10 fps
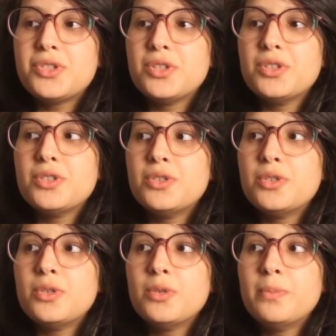
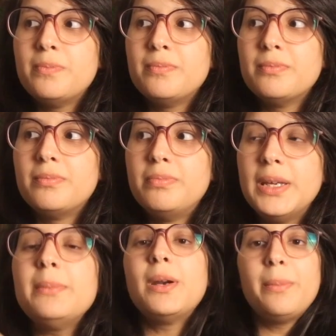to
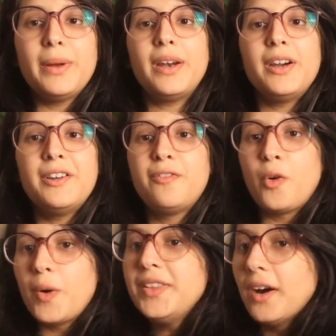be prepared
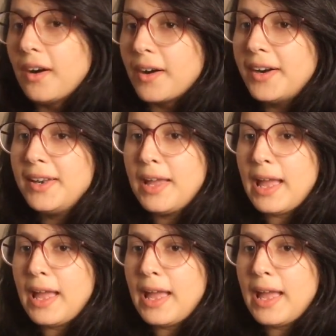for the hard,